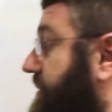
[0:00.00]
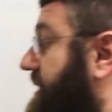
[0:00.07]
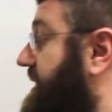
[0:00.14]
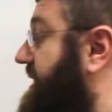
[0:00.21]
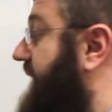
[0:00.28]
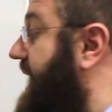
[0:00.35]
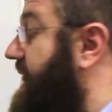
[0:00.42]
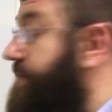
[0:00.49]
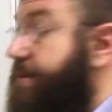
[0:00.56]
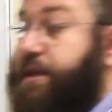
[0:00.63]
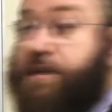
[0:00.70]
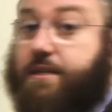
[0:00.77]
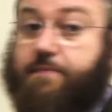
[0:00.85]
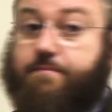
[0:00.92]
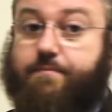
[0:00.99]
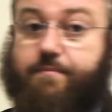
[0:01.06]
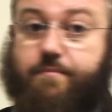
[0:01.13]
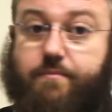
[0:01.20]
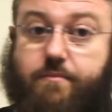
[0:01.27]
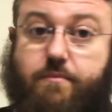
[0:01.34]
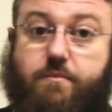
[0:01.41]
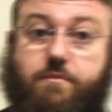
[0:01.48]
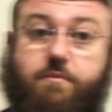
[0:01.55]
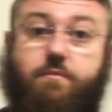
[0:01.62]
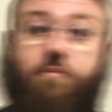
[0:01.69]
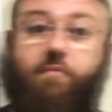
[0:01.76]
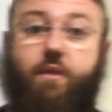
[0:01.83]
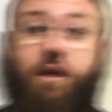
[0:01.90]
Scalability.
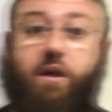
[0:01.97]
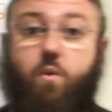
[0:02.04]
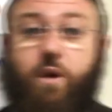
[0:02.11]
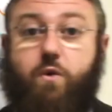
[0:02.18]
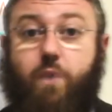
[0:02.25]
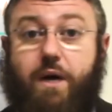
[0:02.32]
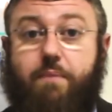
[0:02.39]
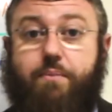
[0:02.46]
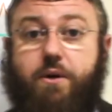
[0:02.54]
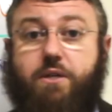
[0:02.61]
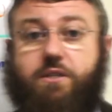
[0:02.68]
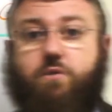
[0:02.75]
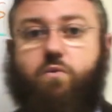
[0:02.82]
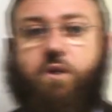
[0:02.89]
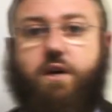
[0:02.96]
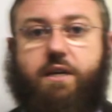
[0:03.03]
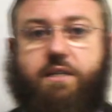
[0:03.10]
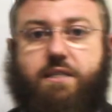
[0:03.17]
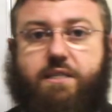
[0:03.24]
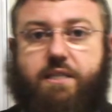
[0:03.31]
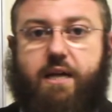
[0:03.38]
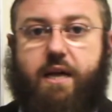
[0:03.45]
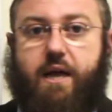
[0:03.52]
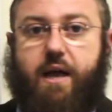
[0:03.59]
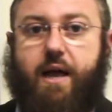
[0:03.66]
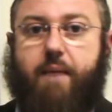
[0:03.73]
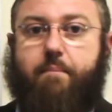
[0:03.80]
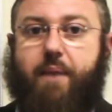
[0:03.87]
When one person works
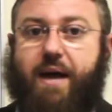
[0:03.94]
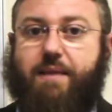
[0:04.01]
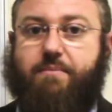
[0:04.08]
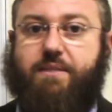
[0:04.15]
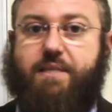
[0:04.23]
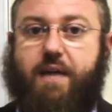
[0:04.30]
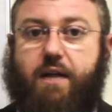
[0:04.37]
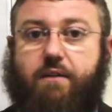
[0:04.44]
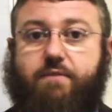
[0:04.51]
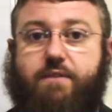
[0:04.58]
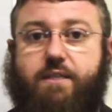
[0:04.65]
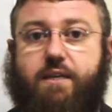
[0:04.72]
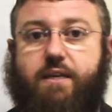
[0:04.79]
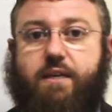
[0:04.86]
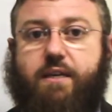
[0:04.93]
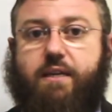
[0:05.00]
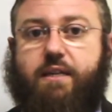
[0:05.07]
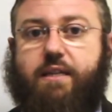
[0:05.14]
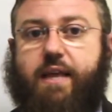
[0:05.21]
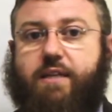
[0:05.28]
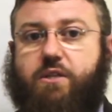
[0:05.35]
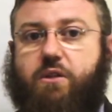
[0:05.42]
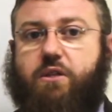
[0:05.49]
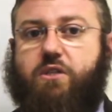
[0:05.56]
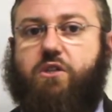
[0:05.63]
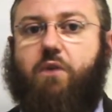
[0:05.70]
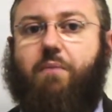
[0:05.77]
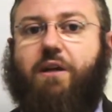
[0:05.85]
by themselves, there's only
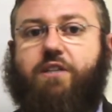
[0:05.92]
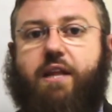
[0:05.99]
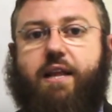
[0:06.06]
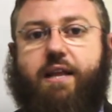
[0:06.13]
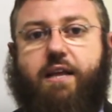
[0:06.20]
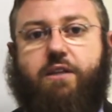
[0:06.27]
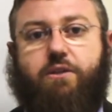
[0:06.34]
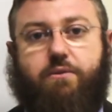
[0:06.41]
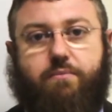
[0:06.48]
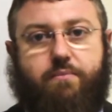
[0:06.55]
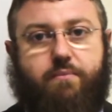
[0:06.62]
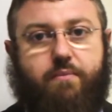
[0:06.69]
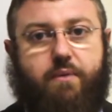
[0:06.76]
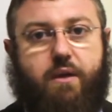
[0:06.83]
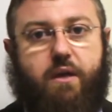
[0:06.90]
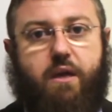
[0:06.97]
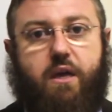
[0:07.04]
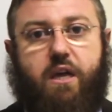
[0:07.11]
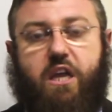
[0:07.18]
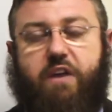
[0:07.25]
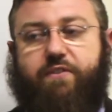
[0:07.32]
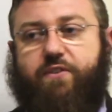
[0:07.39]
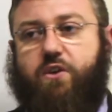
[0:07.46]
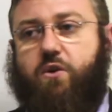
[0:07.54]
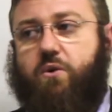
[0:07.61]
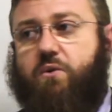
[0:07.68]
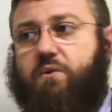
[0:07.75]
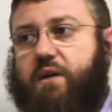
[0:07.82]
so much that they can do. If
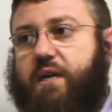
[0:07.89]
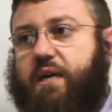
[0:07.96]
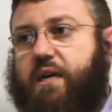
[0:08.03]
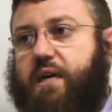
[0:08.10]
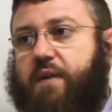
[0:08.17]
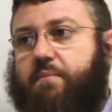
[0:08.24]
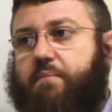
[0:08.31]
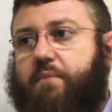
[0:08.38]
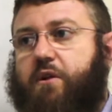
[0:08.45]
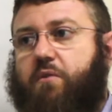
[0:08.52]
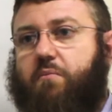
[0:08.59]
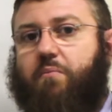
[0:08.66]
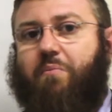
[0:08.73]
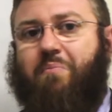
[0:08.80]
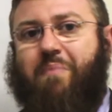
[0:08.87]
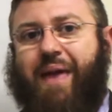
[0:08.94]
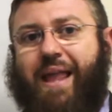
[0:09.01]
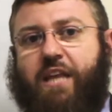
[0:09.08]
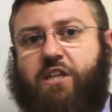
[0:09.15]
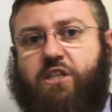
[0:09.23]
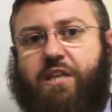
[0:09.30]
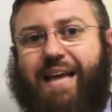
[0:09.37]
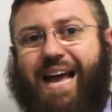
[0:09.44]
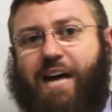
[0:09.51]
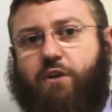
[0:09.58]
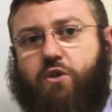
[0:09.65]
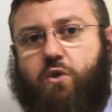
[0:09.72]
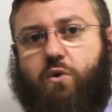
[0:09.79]
you manage the
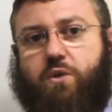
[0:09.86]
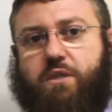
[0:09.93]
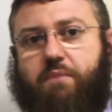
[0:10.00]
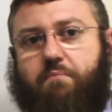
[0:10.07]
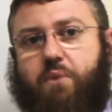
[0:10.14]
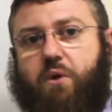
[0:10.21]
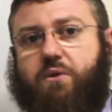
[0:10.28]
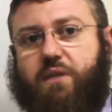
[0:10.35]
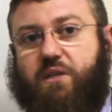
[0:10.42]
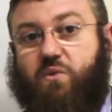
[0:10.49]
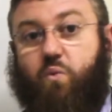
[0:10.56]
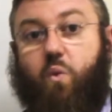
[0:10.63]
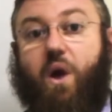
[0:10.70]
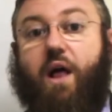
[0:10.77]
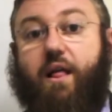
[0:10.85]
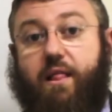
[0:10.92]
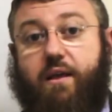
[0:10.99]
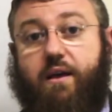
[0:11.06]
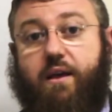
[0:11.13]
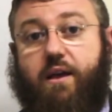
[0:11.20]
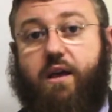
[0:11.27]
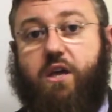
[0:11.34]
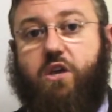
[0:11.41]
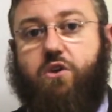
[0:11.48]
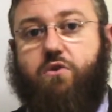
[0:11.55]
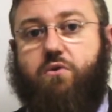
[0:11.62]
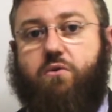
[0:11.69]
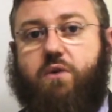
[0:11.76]
outsourcing process well,
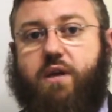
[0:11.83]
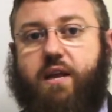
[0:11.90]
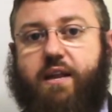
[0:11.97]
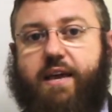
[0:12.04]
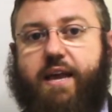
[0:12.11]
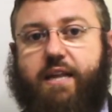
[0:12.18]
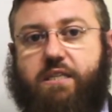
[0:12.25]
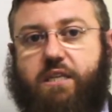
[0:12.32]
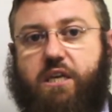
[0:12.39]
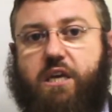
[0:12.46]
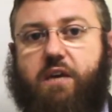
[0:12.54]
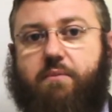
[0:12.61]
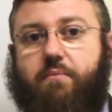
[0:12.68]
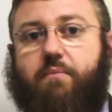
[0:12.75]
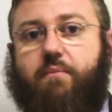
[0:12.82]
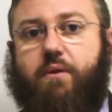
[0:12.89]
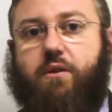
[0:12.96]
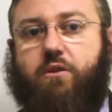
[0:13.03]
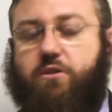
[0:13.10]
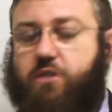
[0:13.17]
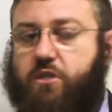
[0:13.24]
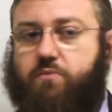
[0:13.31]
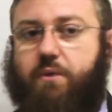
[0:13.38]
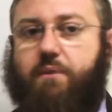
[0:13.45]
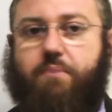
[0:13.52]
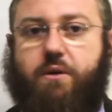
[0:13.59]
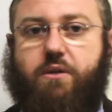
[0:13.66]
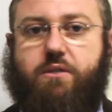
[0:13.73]
you can get a team, not just
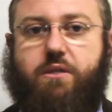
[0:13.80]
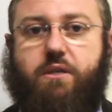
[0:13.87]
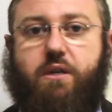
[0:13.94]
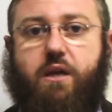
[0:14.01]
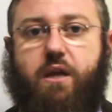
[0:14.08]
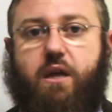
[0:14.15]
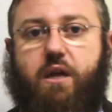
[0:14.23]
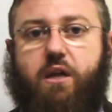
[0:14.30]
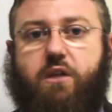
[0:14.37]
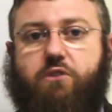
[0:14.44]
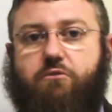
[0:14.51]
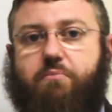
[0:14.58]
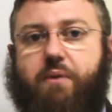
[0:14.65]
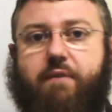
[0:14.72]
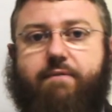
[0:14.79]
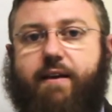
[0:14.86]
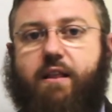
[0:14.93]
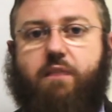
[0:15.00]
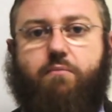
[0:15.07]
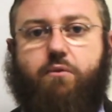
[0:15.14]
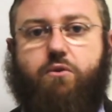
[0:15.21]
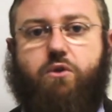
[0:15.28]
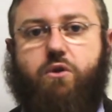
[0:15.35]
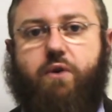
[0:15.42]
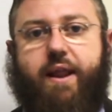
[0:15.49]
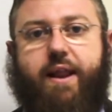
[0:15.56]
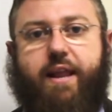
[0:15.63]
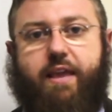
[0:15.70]
one person, to be available to
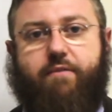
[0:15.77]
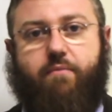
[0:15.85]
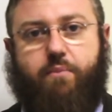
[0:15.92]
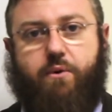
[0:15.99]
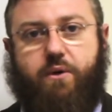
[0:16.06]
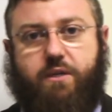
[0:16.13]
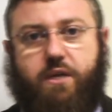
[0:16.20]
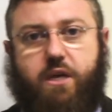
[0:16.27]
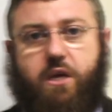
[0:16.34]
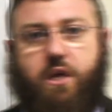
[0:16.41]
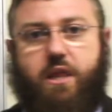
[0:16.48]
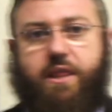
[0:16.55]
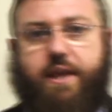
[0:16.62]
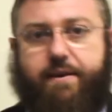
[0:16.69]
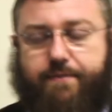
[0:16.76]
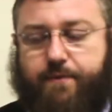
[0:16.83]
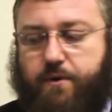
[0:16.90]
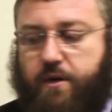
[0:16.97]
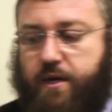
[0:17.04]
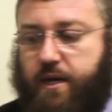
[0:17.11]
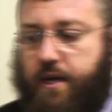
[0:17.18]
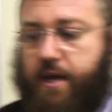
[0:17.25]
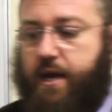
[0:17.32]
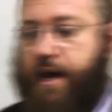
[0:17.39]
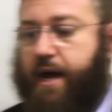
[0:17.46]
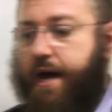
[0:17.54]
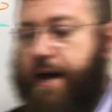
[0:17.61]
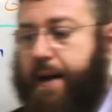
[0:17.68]
you at any given point. Therefore,
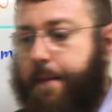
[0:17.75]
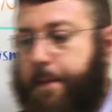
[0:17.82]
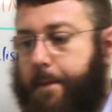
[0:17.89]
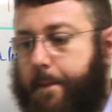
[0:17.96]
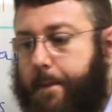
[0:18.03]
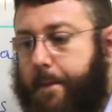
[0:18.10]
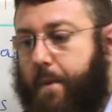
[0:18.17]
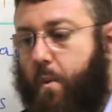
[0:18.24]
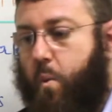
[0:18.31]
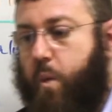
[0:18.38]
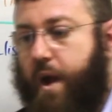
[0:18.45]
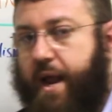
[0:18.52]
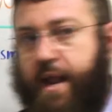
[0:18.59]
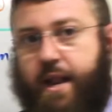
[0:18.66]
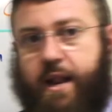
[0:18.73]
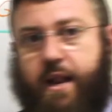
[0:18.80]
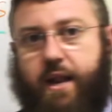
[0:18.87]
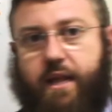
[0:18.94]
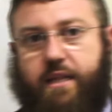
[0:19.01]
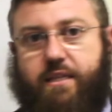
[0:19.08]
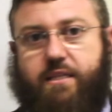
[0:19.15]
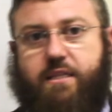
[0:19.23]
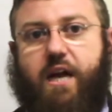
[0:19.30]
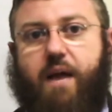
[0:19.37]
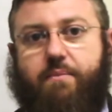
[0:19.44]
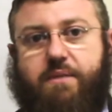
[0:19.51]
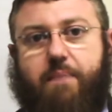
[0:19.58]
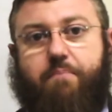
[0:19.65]
when
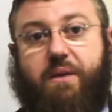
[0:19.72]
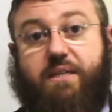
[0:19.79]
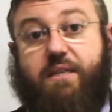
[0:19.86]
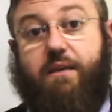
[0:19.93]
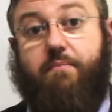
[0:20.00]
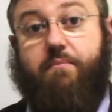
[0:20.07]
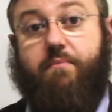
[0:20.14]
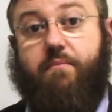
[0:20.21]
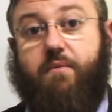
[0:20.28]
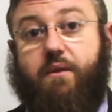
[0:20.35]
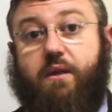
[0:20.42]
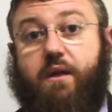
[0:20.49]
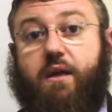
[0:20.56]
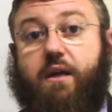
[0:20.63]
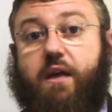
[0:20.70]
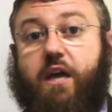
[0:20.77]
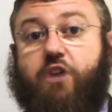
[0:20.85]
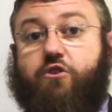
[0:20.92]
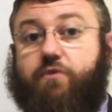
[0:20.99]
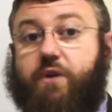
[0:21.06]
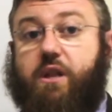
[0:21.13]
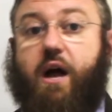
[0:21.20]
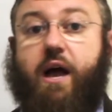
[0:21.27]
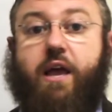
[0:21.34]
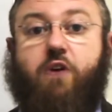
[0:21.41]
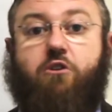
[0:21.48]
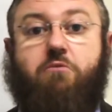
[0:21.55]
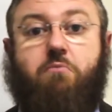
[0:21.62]
times are busy and you're
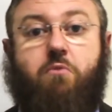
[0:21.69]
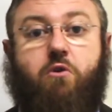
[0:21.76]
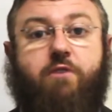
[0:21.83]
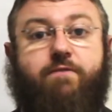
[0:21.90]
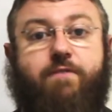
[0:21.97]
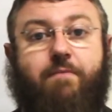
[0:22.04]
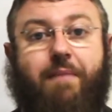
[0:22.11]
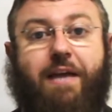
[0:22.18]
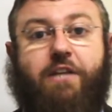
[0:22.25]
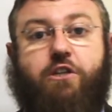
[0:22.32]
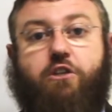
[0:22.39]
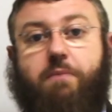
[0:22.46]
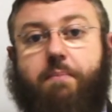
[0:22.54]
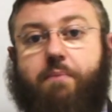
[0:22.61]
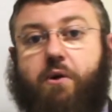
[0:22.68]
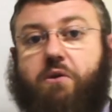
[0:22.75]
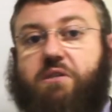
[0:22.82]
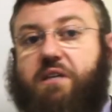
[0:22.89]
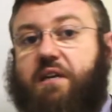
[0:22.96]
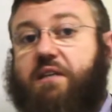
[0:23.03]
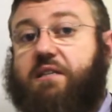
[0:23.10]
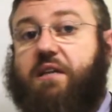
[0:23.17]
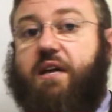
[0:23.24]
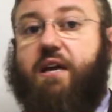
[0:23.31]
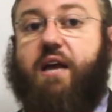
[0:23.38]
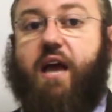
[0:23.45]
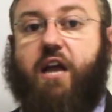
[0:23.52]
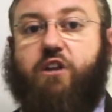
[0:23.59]
relying on more information to be processed,
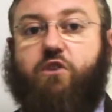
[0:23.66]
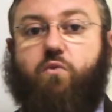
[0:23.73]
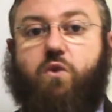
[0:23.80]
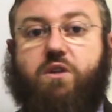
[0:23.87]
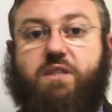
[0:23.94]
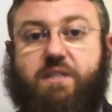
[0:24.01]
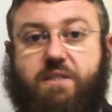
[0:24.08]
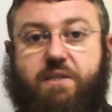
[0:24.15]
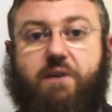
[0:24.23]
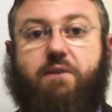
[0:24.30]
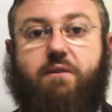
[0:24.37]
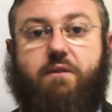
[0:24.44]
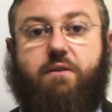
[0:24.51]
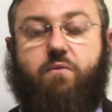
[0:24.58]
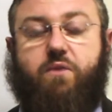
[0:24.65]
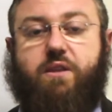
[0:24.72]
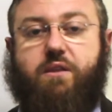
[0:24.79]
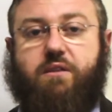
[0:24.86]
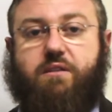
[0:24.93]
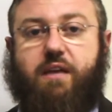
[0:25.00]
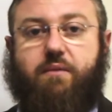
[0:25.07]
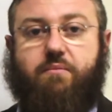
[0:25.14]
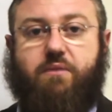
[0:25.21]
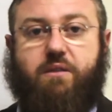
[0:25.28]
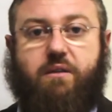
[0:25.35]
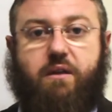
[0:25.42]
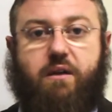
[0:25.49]
and you want still within the same